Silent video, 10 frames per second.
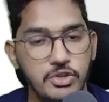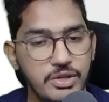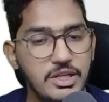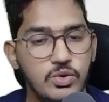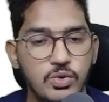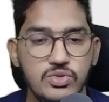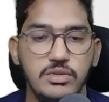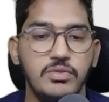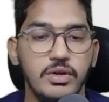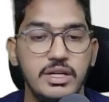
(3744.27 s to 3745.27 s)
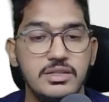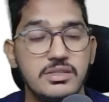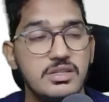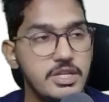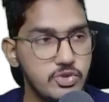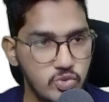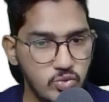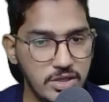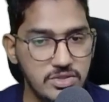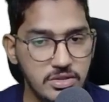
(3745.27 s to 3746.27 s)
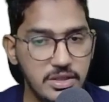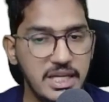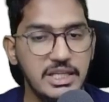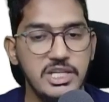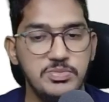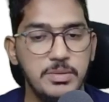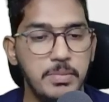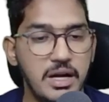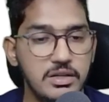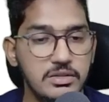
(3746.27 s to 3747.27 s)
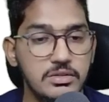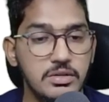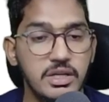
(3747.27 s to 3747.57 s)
During the course of audit, CA Suraj, the engagement partner,